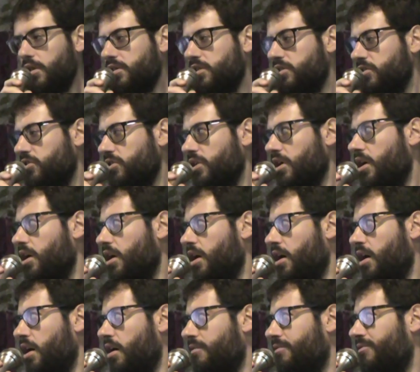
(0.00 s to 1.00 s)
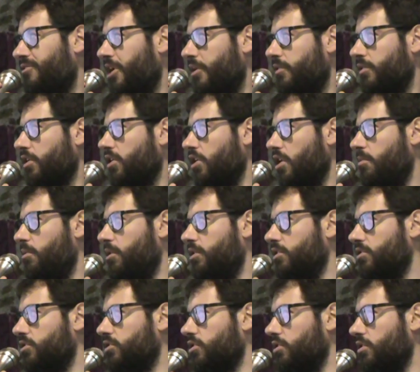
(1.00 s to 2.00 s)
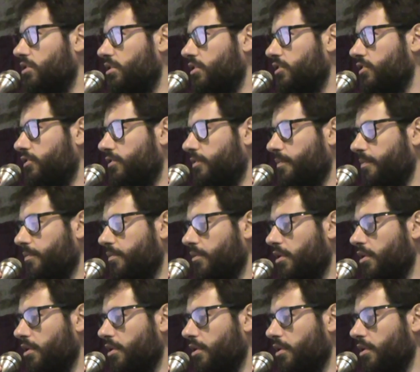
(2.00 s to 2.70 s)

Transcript: This is a very global discourse.